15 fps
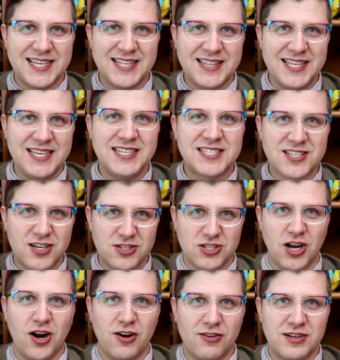And these
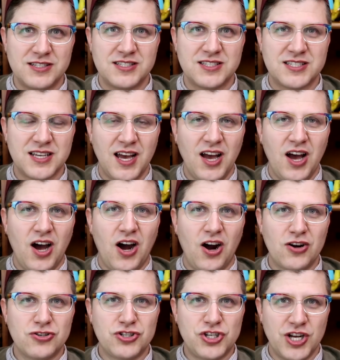Sontarans
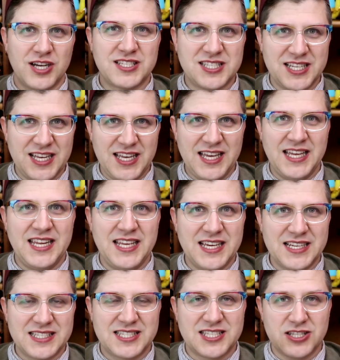are just
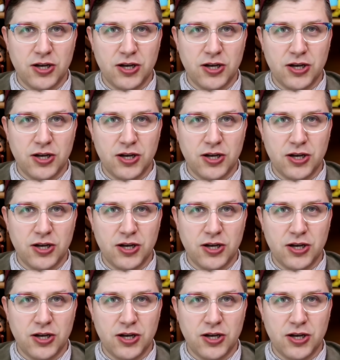idiots.